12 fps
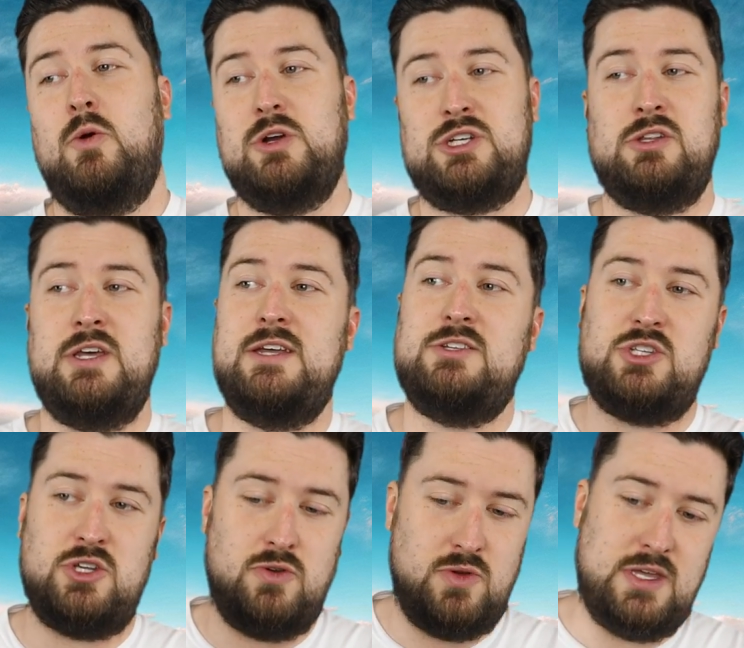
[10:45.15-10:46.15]
which leads
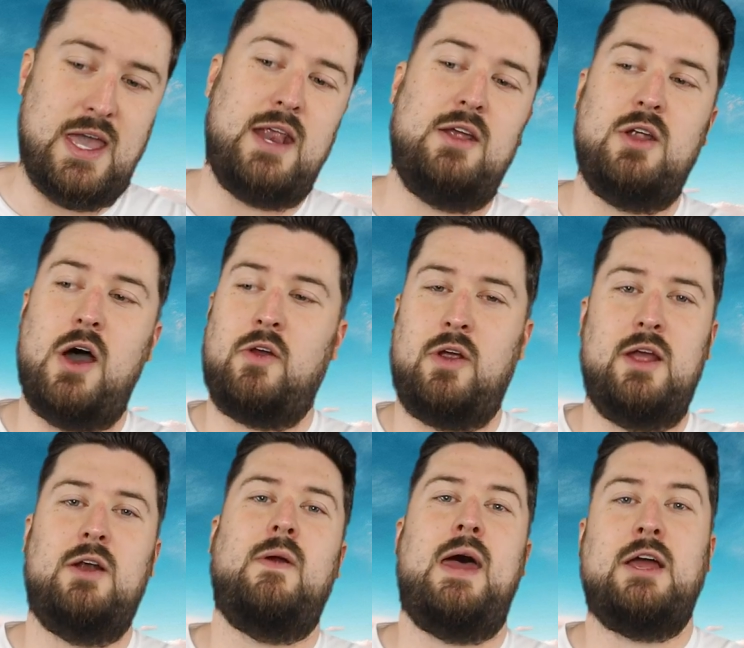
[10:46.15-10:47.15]
to yet another
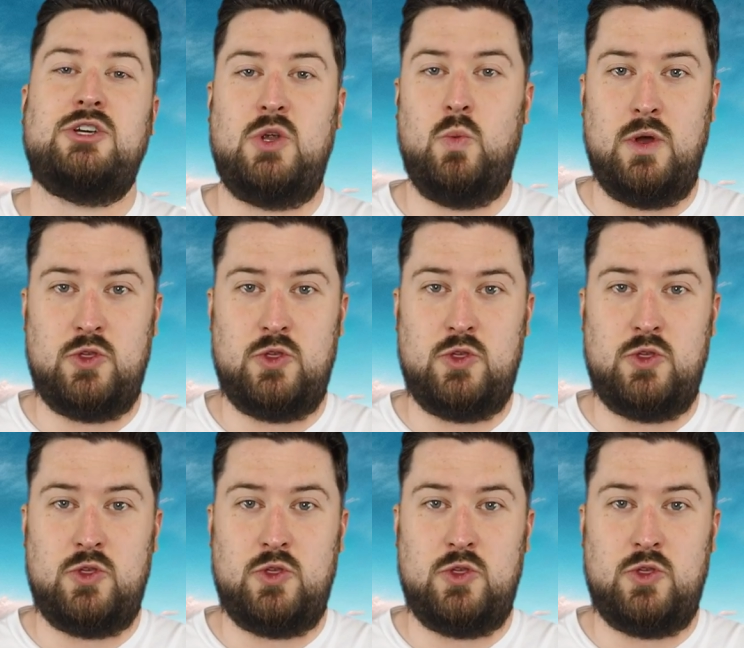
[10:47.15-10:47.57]
interaction